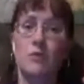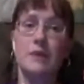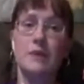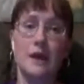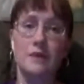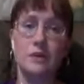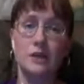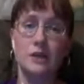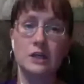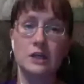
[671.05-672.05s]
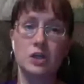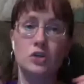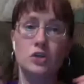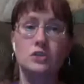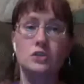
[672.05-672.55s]
Rub behind their
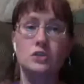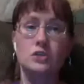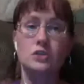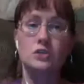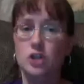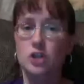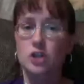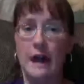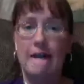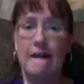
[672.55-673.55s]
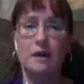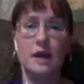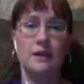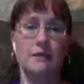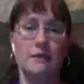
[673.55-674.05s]
ears, scratch their back,
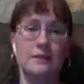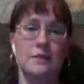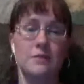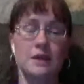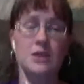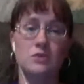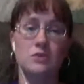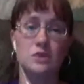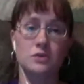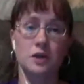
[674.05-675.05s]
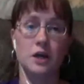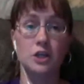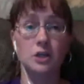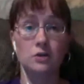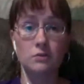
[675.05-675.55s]
kind of let them get used to it
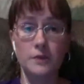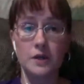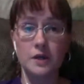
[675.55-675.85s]
on you,